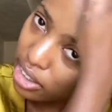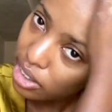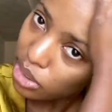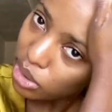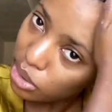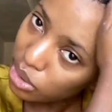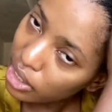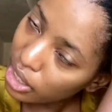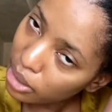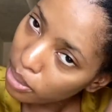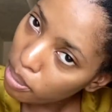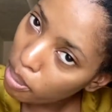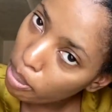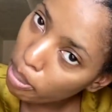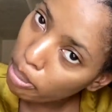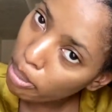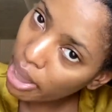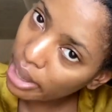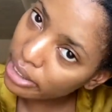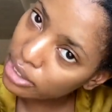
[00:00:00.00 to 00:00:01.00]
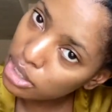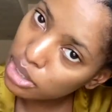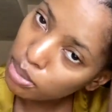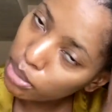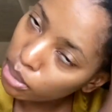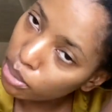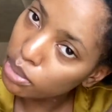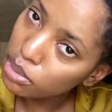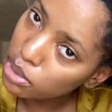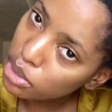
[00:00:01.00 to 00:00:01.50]
you get
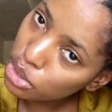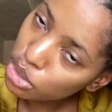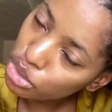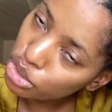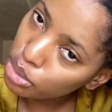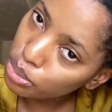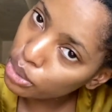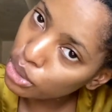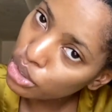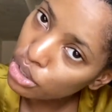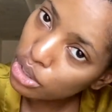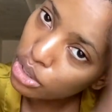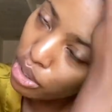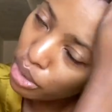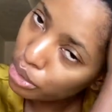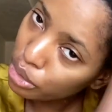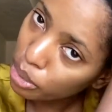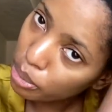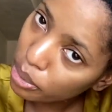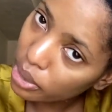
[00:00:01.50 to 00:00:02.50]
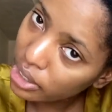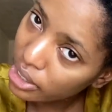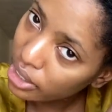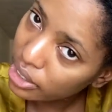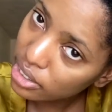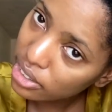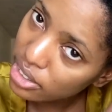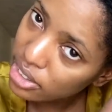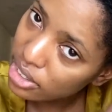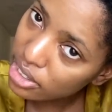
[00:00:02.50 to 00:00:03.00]
maximum distribution of your
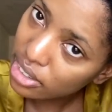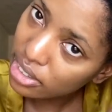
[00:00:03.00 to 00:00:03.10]
product.